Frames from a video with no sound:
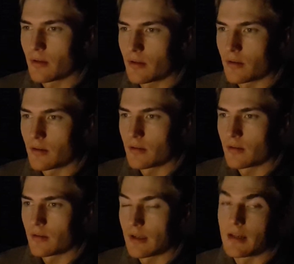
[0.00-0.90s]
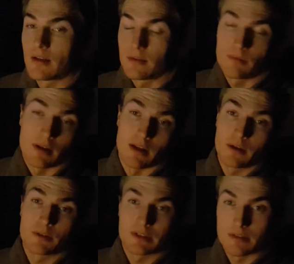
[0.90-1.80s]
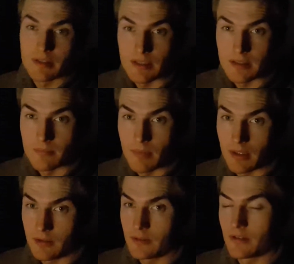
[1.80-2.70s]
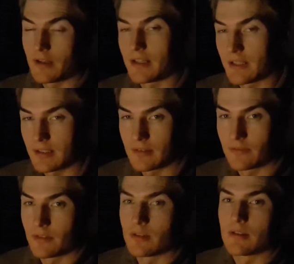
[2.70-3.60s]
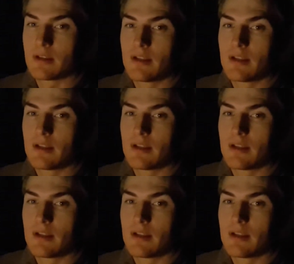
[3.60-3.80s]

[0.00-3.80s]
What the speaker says: and I also did my own grading for